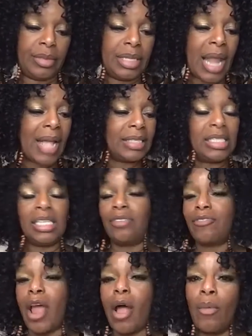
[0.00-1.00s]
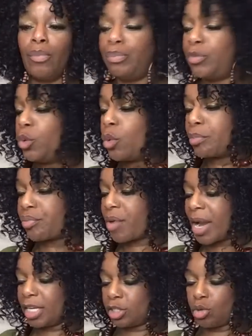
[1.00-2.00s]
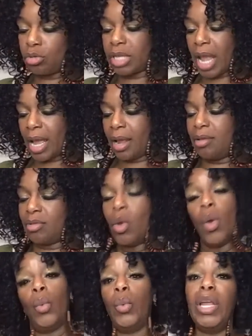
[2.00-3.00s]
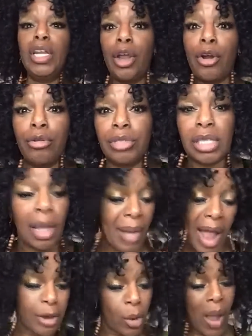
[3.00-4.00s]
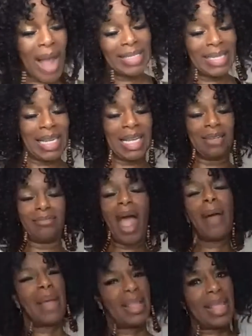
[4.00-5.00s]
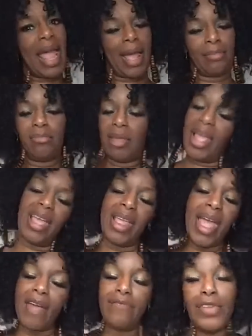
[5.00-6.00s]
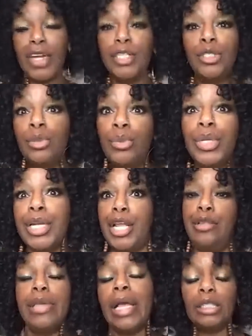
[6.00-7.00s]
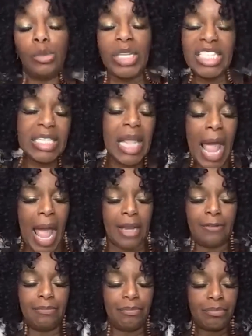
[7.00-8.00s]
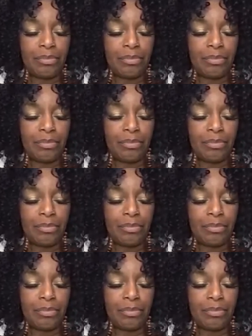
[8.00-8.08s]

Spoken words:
Not sitting around doing pranks all day. We learned something. I know I did. How about that? And had fun doing it. Yes, we did.